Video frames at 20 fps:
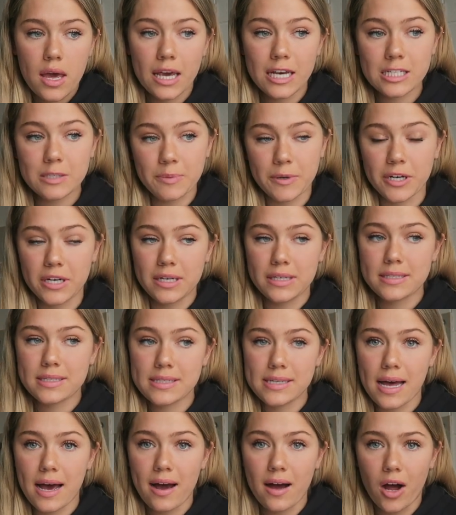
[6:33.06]

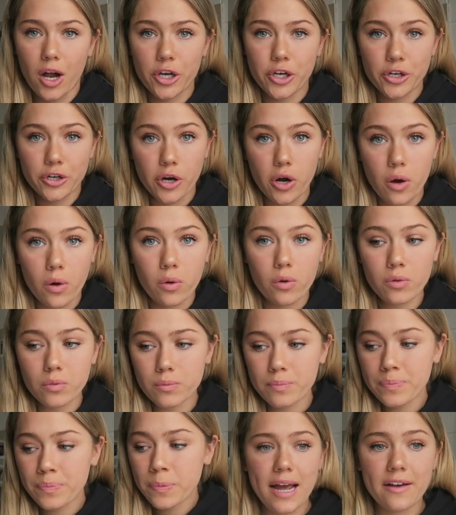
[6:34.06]
experience that on your
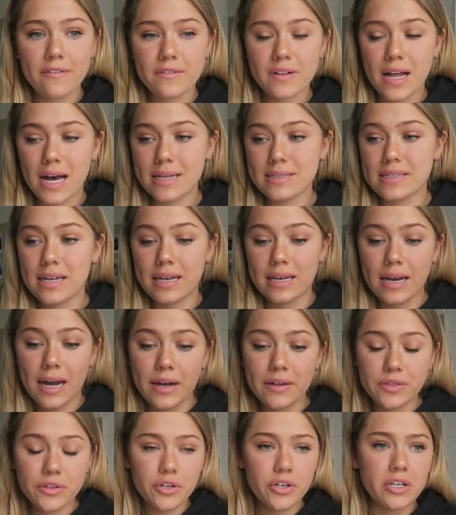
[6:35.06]
own. I have class at
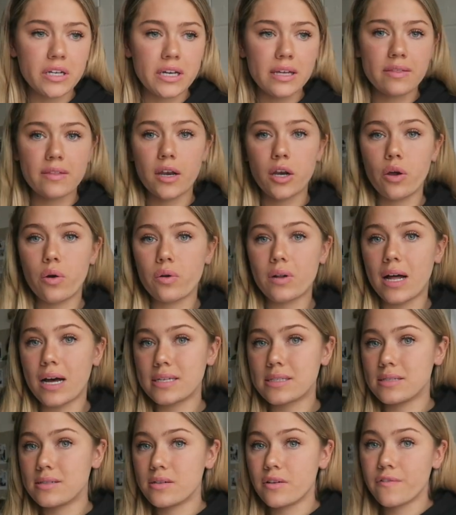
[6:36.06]
9:30 and then no
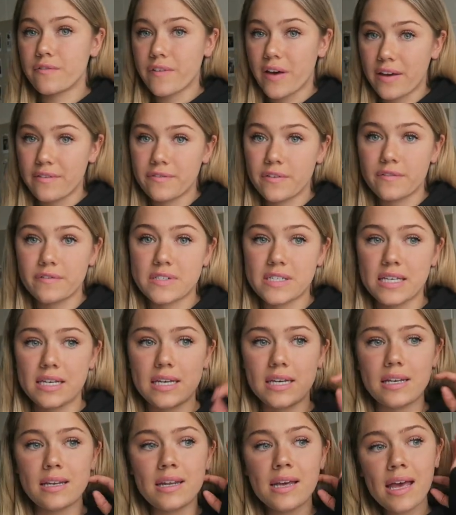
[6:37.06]
class until
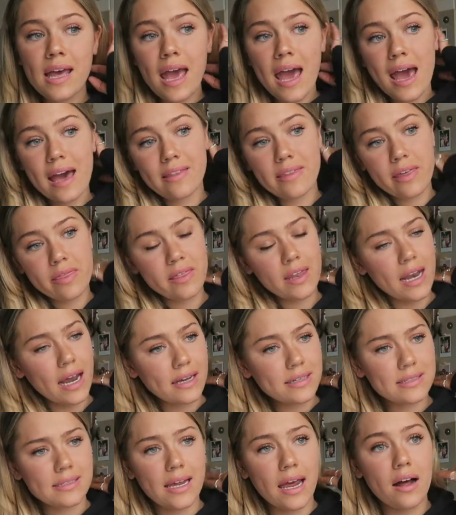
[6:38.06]
5:15. And then the
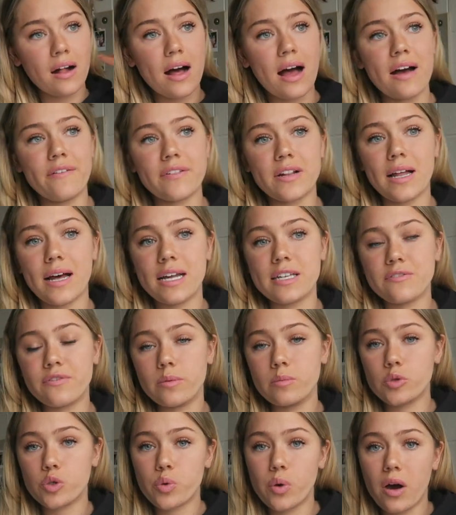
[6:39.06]
next day I'll have class
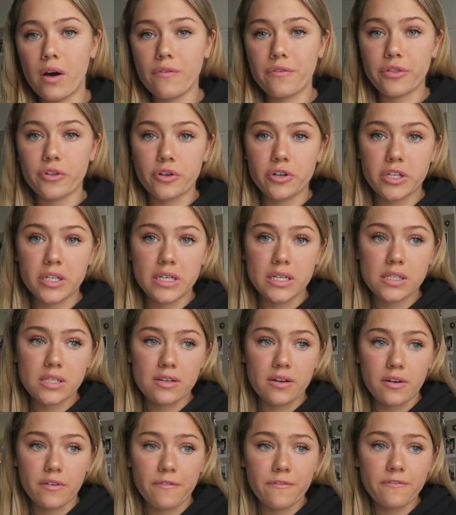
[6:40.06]
from 12:30
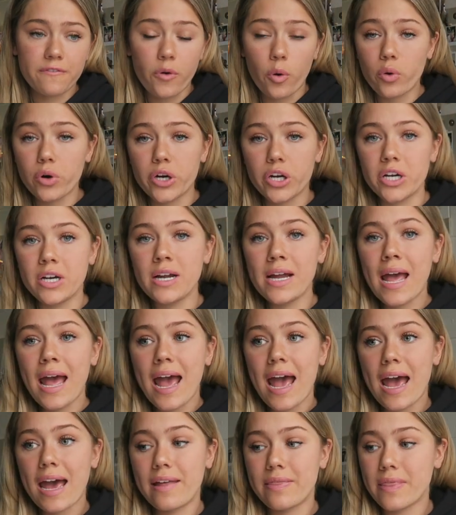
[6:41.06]
to 4.
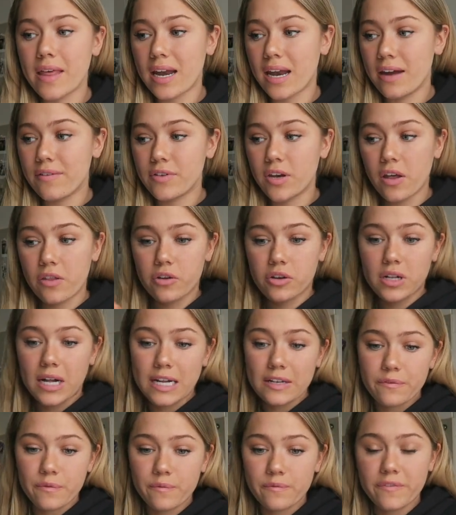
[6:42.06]
And then I have another
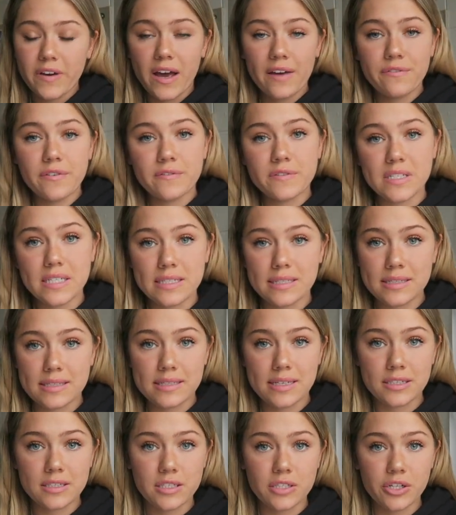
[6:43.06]
class from 5:15 to
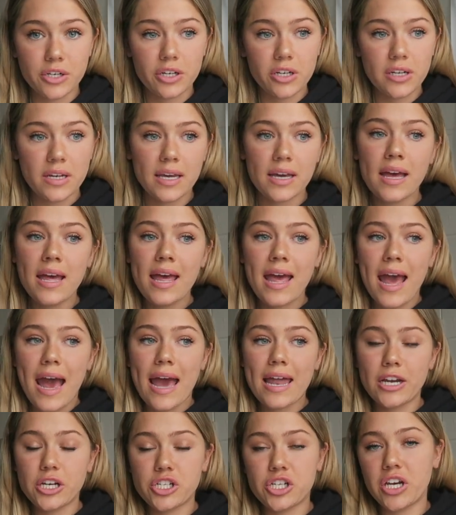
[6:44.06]
6:30.
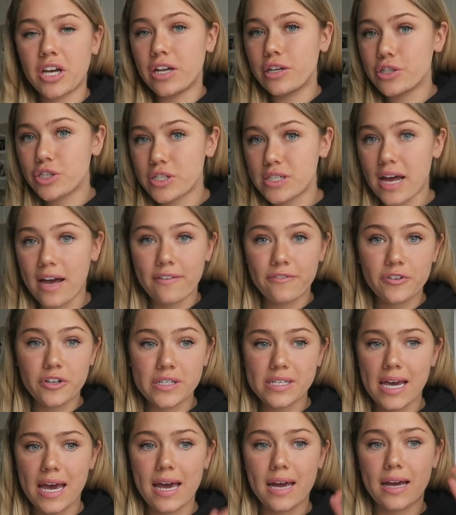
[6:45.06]
And it changes
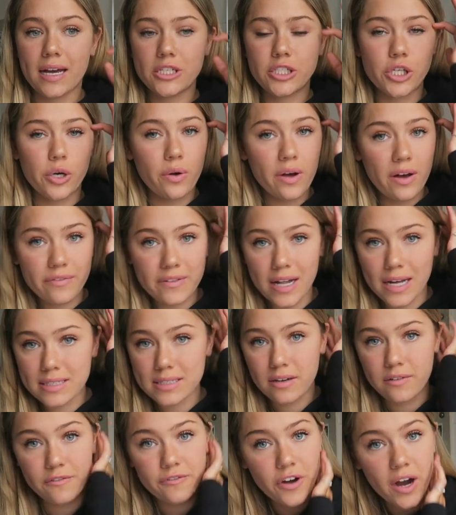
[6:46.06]
every day. I don't have
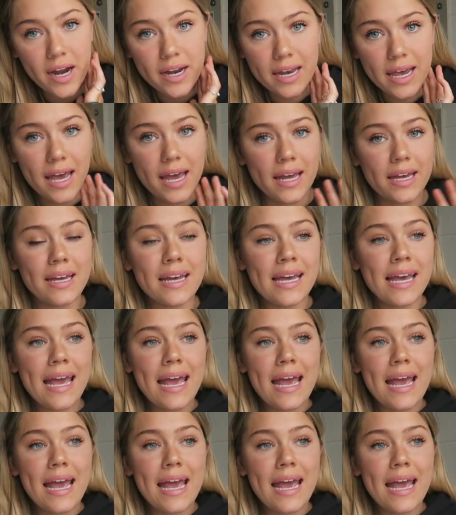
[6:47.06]
class on Friday.